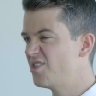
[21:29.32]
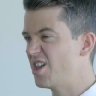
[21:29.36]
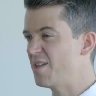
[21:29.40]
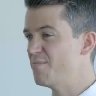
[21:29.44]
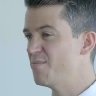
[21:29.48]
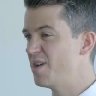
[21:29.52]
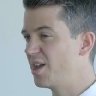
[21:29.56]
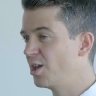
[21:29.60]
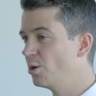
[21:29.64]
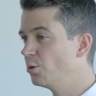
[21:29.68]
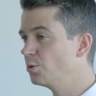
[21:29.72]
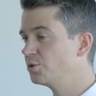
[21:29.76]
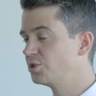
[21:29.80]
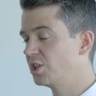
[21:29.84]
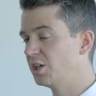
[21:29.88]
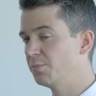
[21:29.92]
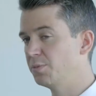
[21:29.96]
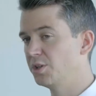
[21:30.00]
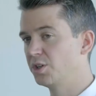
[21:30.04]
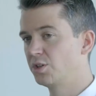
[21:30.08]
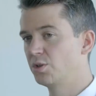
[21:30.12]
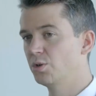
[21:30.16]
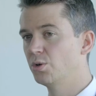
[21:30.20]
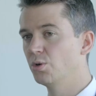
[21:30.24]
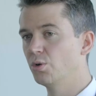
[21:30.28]
they may also
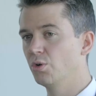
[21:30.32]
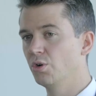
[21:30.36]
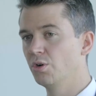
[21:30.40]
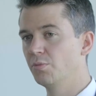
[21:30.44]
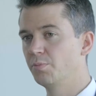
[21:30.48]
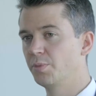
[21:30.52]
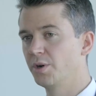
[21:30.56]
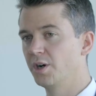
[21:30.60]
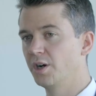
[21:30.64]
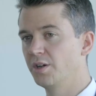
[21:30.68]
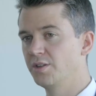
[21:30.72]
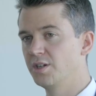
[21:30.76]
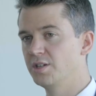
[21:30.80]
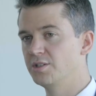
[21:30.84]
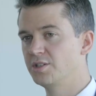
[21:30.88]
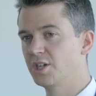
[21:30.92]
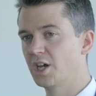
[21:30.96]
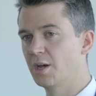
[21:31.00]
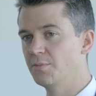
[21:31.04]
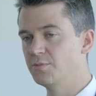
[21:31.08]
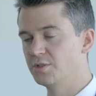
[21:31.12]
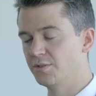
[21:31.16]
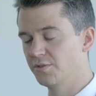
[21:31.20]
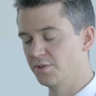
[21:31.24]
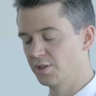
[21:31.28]
be caught by the
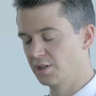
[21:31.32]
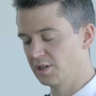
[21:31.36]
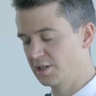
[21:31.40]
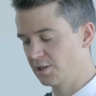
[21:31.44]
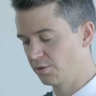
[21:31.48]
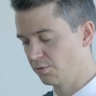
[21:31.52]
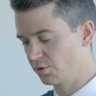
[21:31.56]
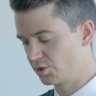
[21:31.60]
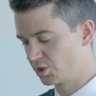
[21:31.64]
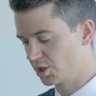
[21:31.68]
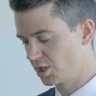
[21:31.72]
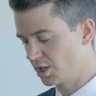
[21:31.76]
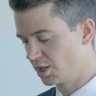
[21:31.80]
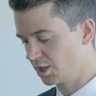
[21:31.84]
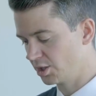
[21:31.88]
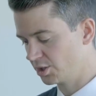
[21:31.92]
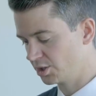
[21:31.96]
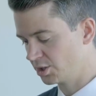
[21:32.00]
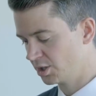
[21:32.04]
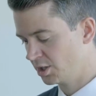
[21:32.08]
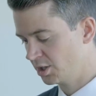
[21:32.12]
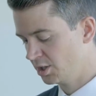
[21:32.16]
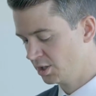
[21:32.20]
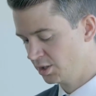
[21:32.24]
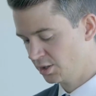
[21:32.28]
terms of the legal
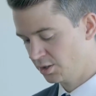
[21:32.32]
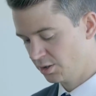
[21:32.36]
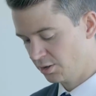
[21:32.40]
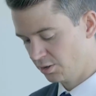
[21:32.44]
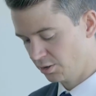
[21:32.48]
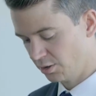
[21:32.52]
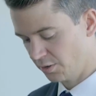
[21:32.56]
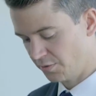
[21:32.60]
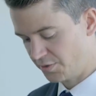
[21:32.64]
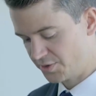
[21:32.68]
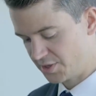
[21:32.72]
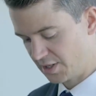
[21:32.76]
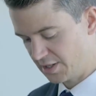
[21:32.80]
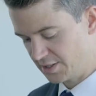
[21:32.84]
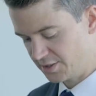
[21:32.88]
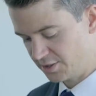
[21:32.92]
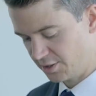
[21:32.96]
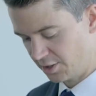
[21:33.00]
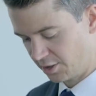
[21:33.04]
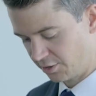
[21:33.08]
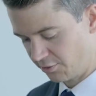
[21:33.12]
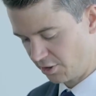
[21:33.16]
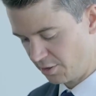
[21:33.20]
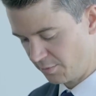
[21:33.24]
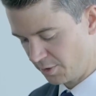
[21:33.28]
charge or
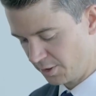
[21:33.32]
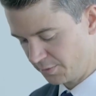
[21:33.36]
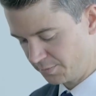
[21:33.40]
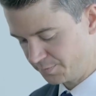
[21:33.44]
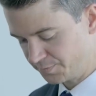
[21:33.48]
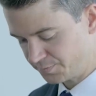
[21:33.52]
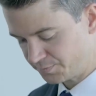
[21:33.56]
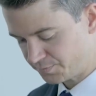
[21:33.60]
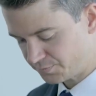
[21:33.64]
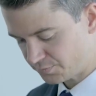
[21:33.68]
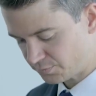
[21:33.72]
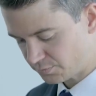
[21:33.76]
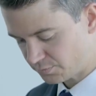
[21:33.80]
facility agreement.